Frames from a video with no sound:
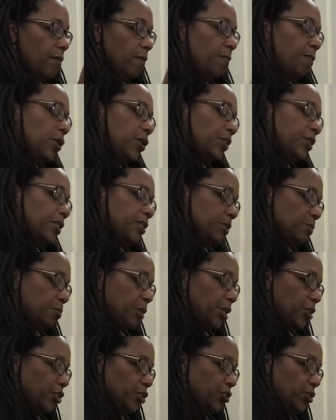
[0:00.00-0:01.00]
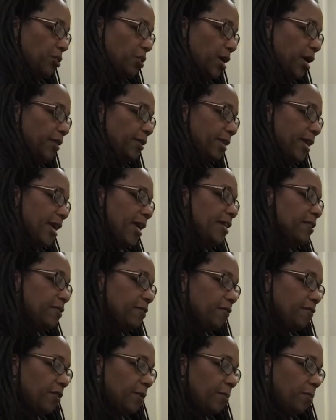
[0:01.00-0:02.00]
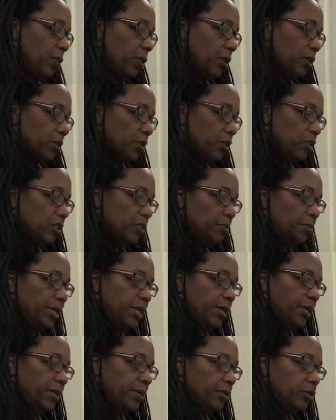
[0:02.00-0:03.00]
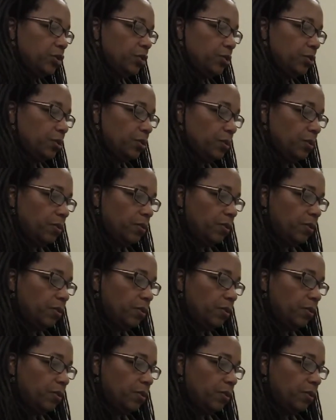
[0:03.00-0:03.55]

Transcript: put this picture at the end of the book to speak to